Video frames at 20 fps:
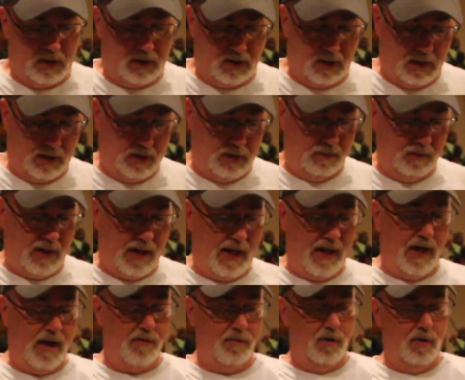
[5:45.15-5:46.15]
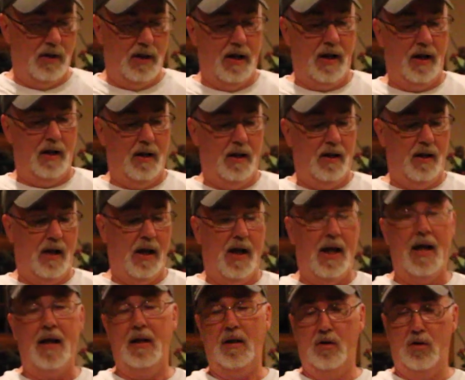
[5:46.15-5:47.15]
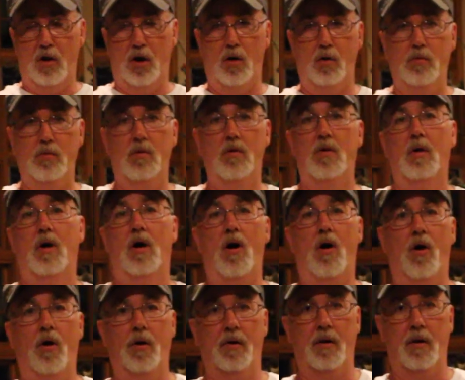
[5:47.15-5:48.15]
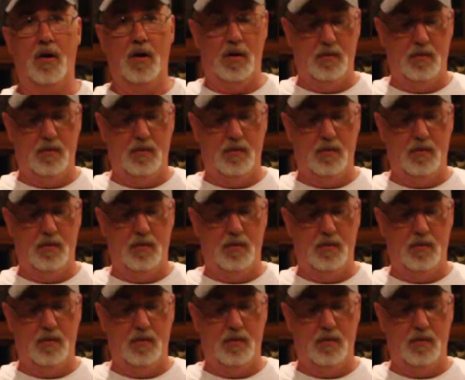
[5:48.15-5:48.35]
Uh, I have an anecdote on